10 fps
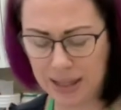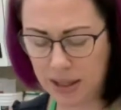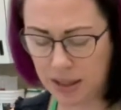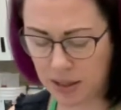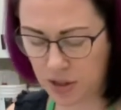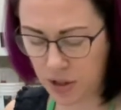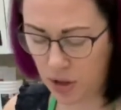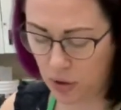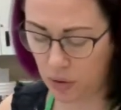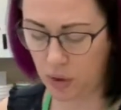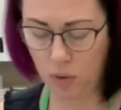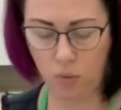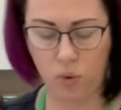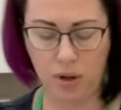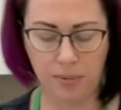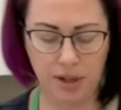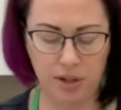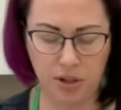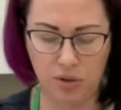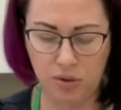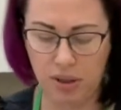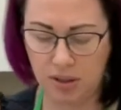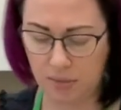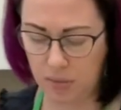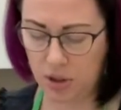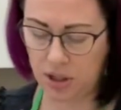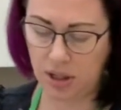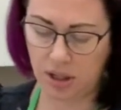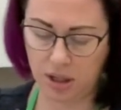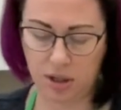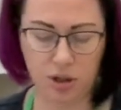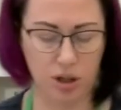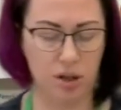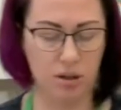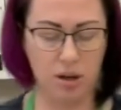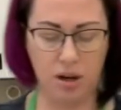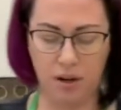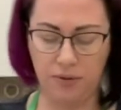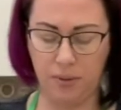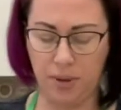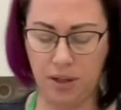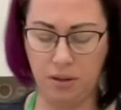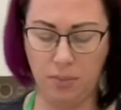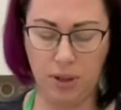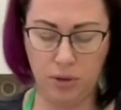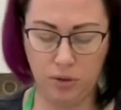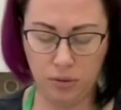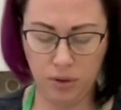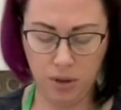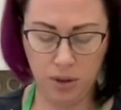So what I'm gonna do is I'm just gonna chunk off a bit of the blue,